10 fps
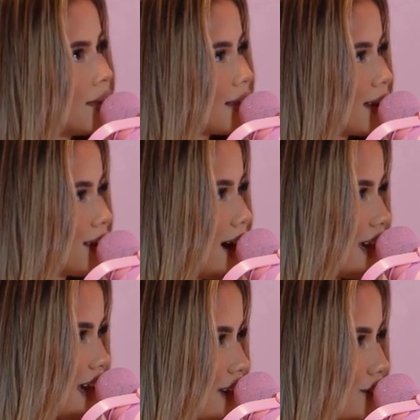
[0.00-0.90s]
like
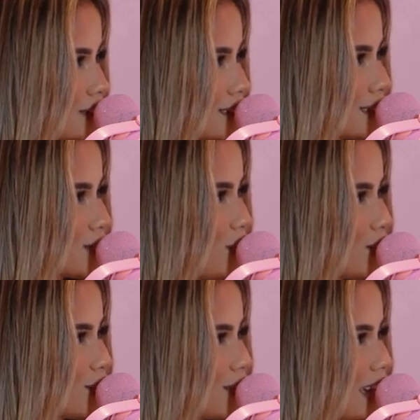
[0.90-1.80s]
naive and so
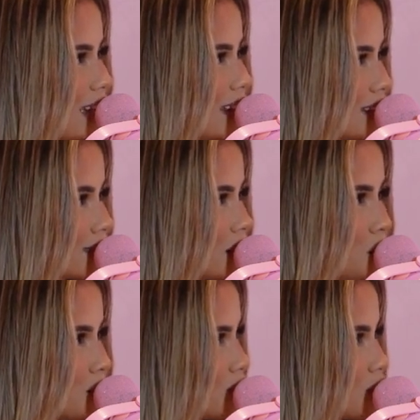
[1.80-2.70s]
like innocent,
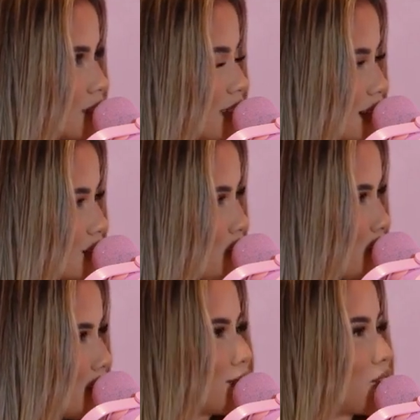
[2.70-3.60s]
but she just like taught
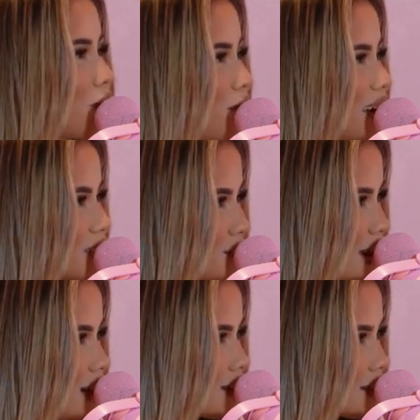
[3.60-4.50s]
me so much
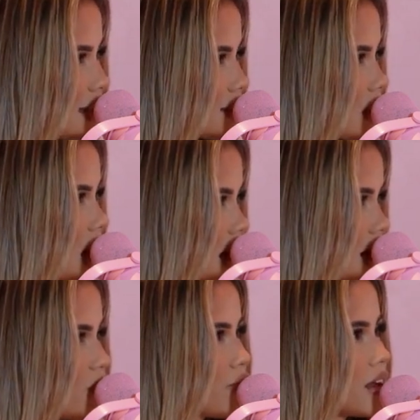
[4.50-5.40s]
about like
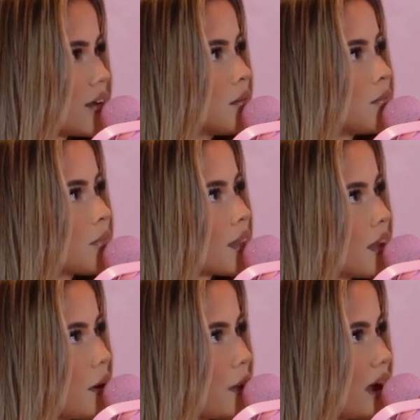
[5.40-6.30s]
life and
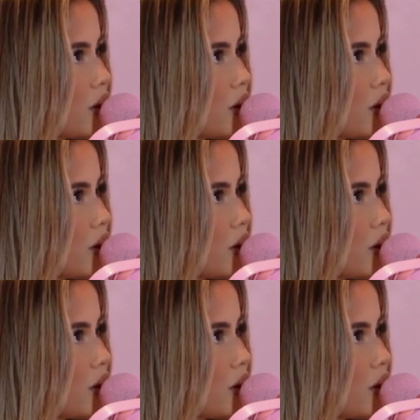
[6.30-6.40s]
being